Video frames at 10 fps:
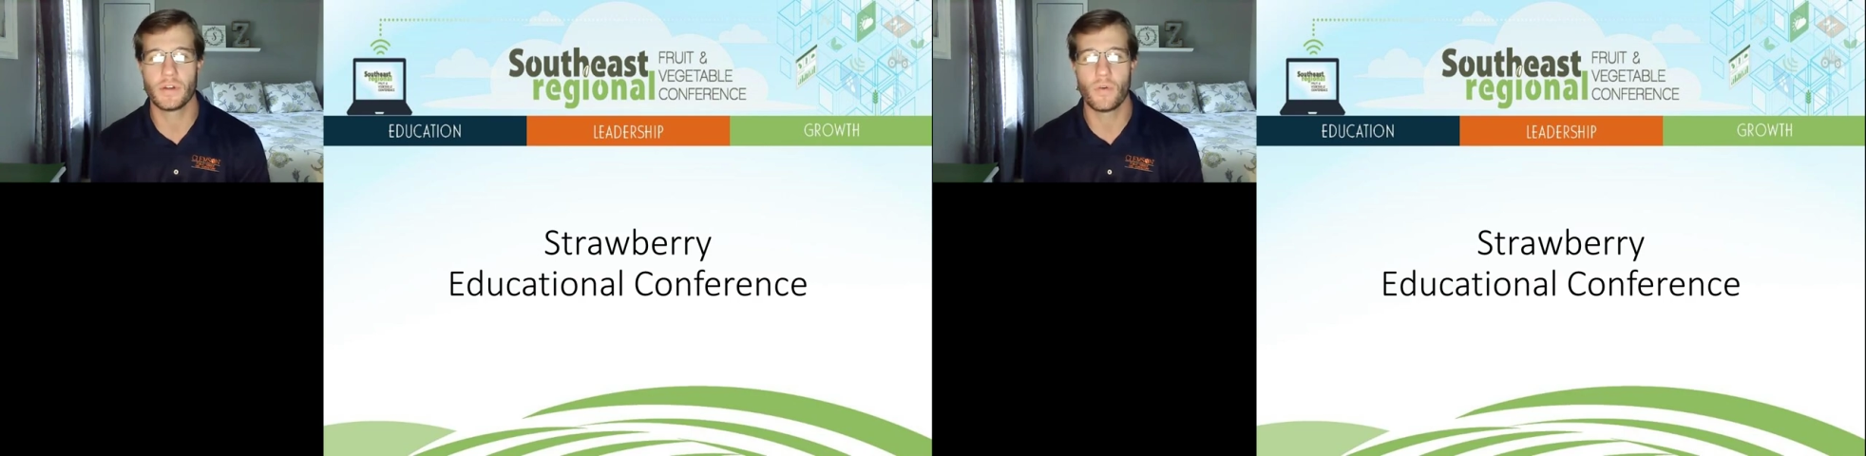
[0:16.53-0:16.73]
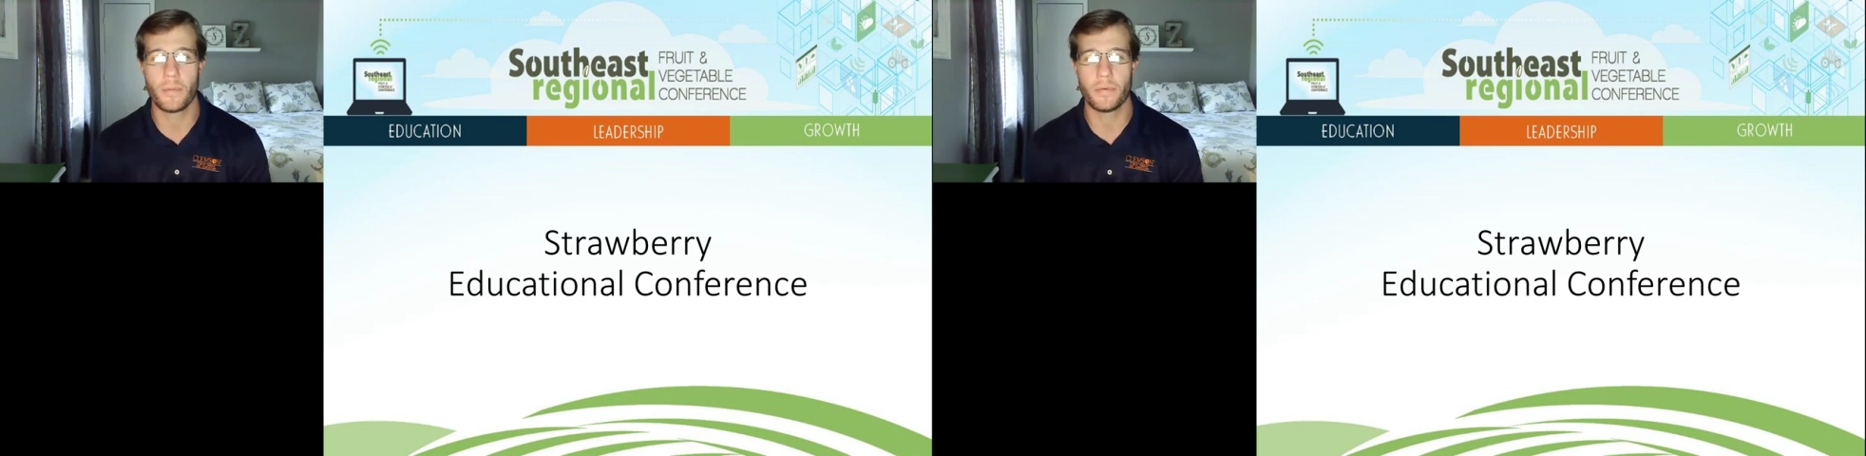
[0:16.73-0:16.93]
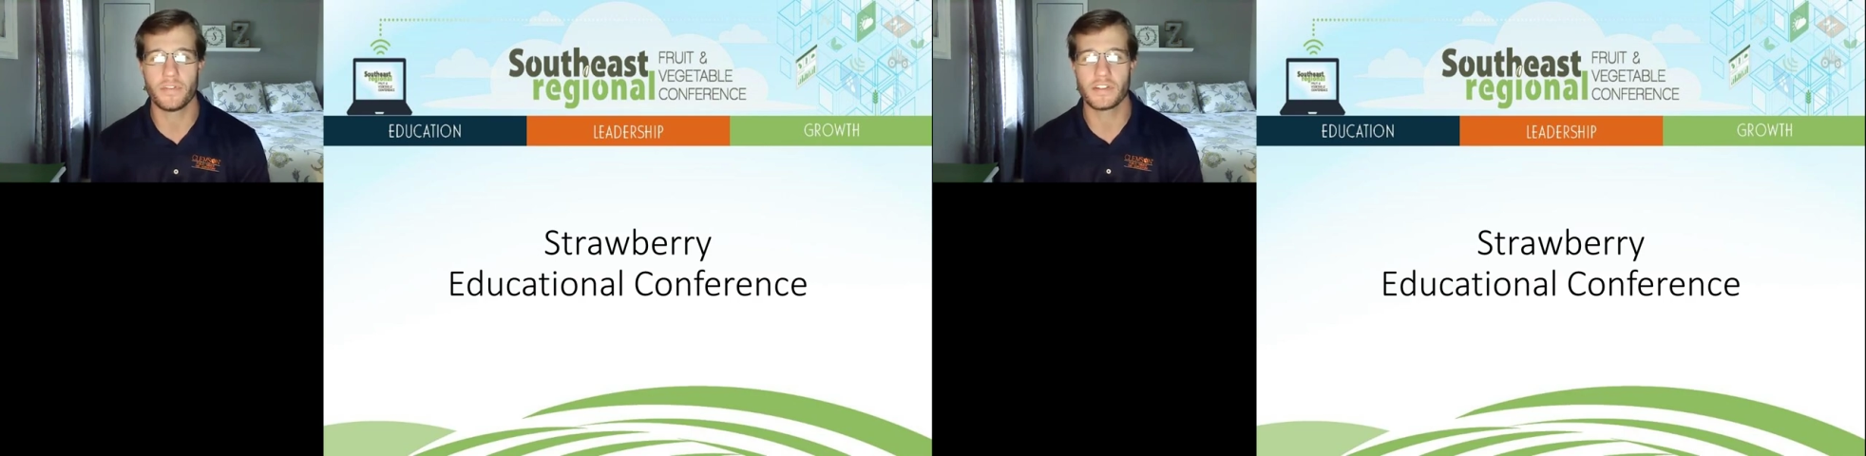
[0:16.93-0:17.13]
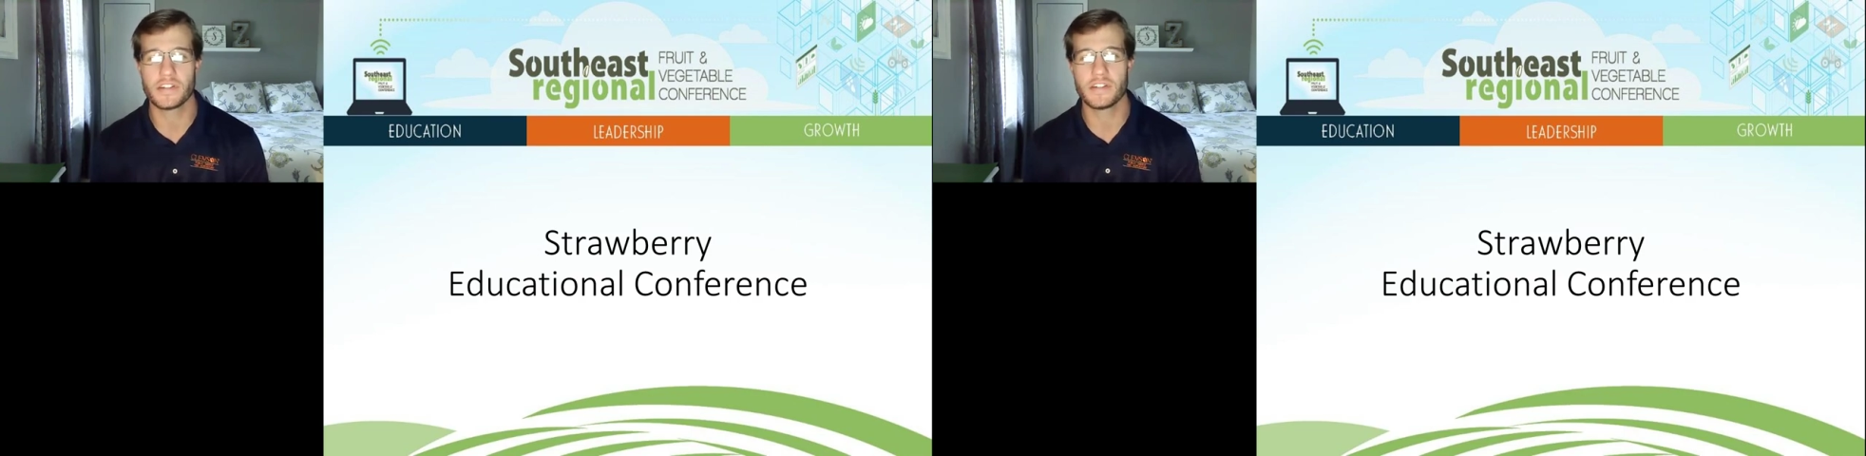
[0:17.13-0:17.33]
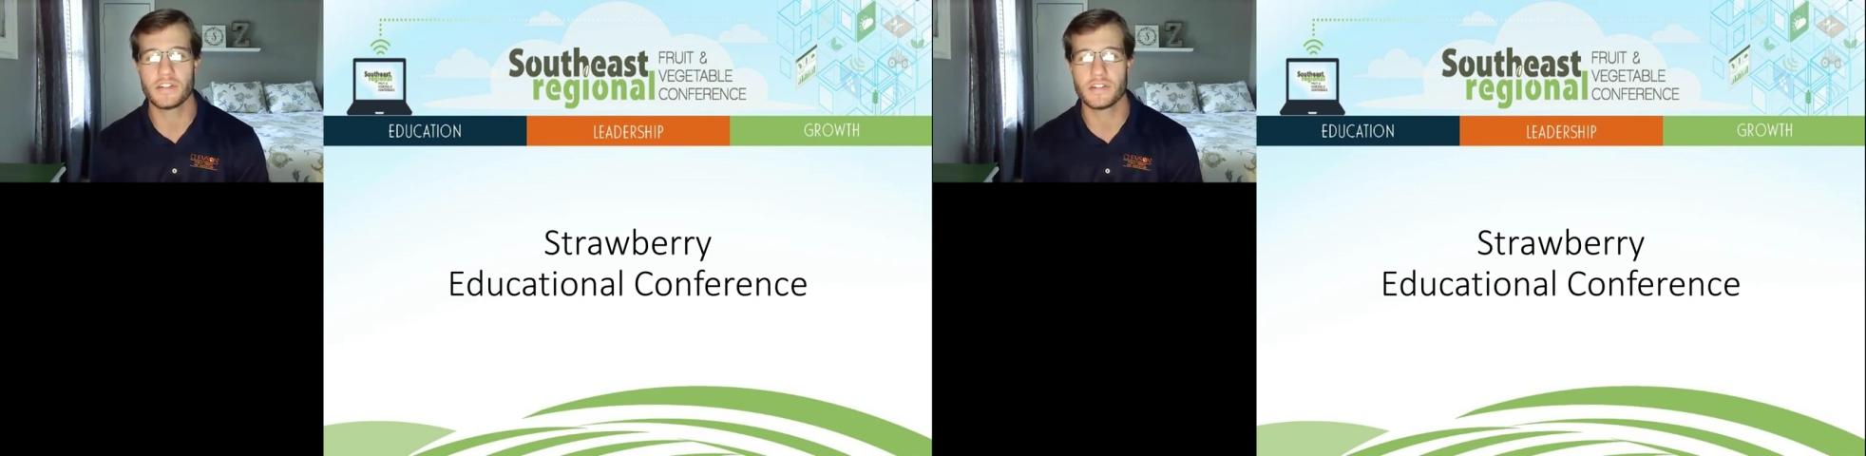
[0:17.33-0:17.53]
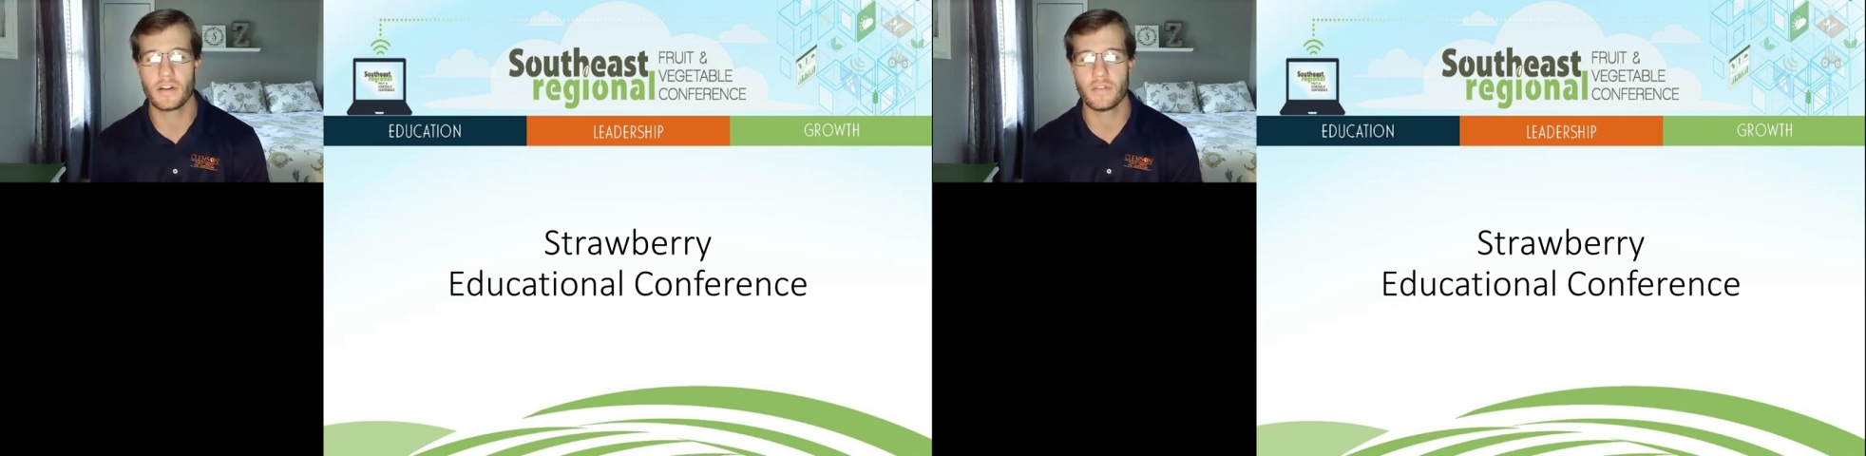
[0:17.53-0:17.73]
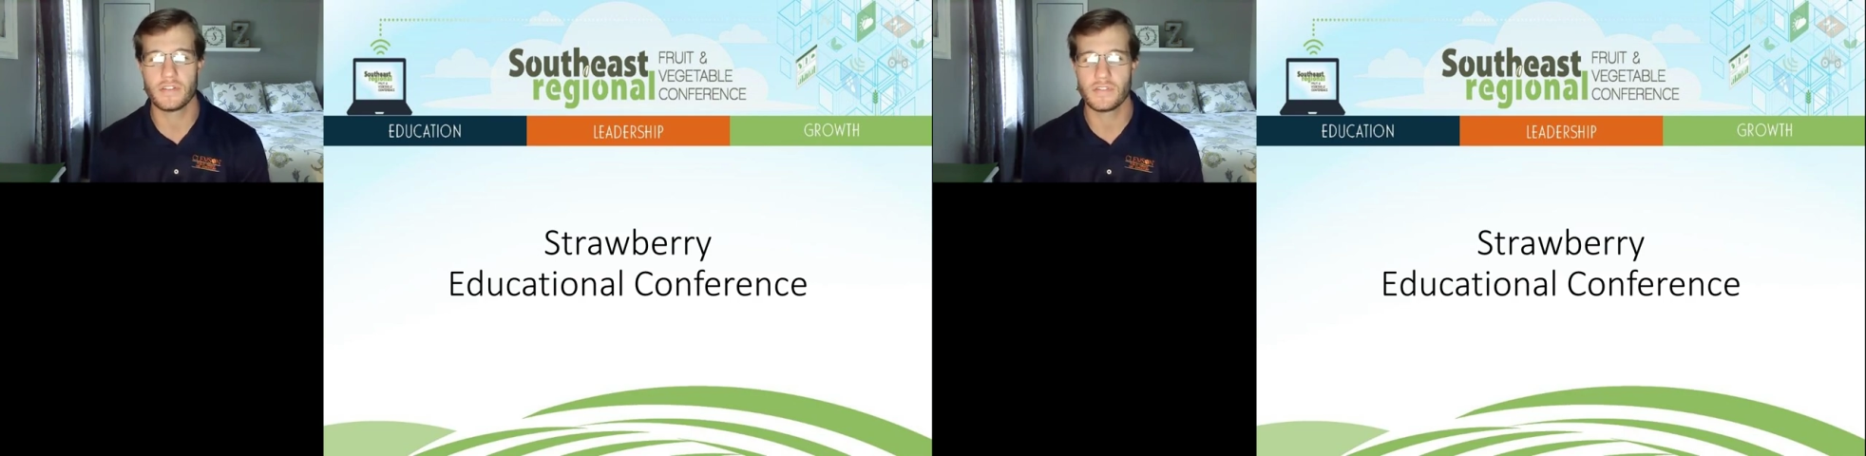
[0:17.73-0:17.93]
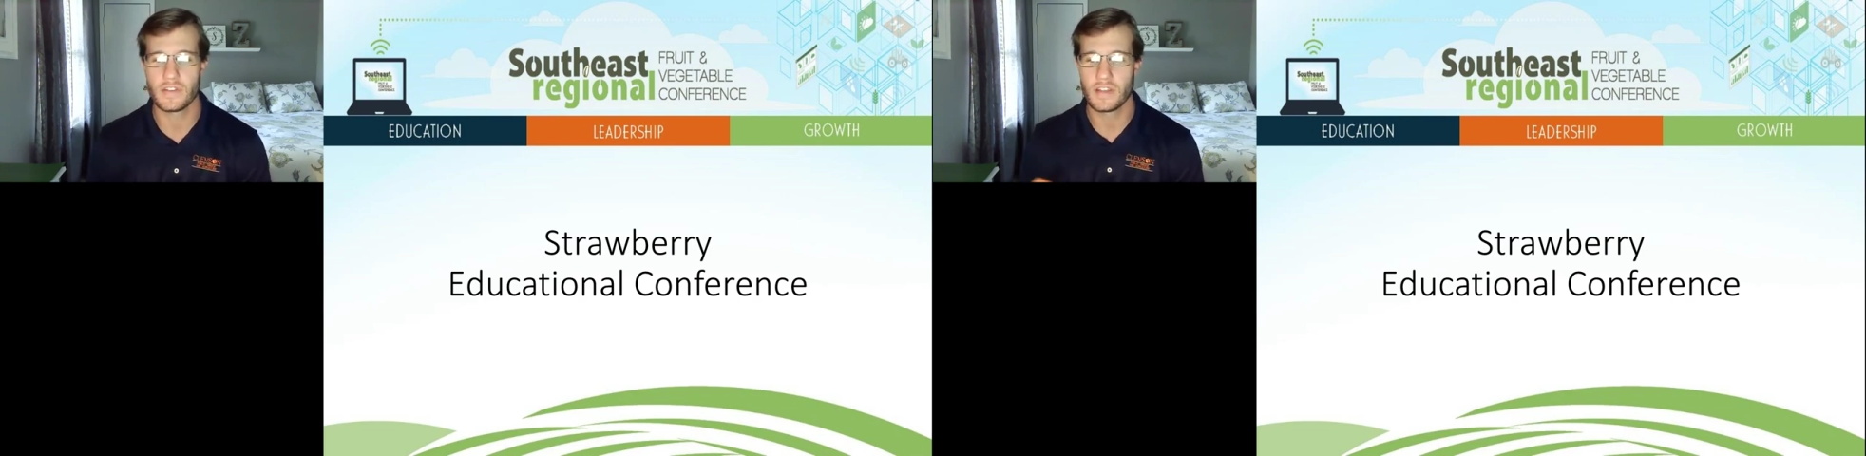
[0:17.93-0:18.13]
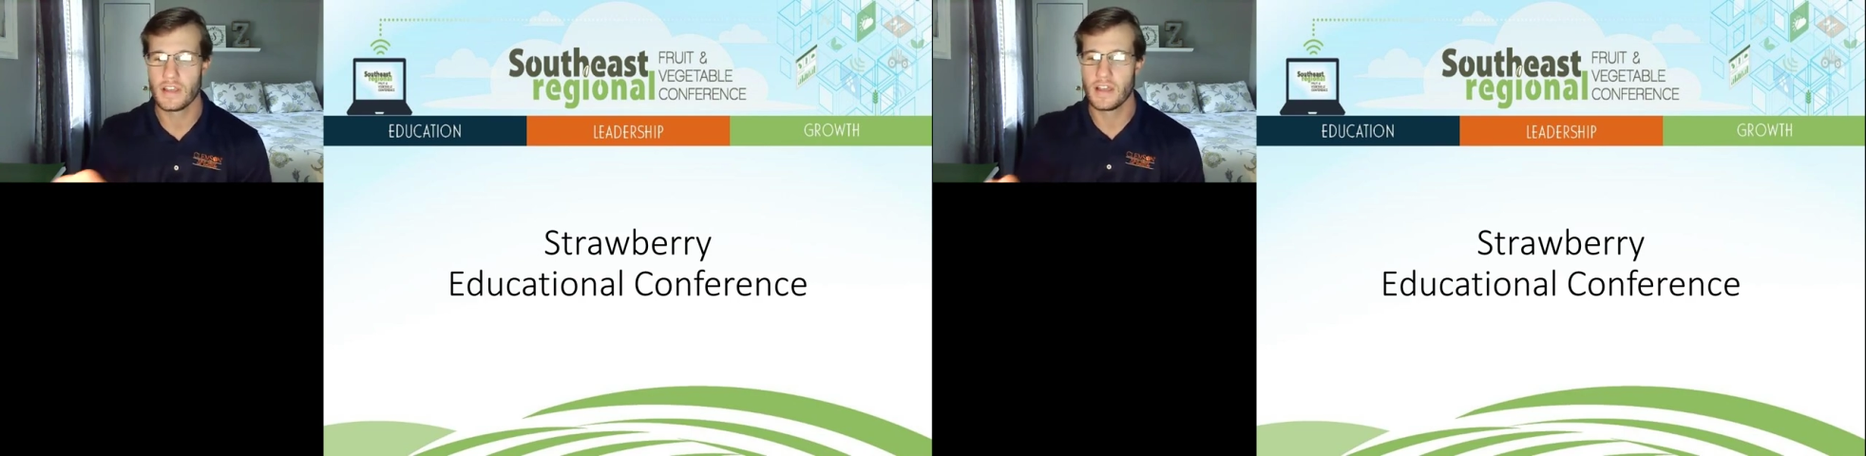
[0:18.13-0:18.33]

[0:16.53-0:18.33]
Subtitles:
Cooperative Extension Service.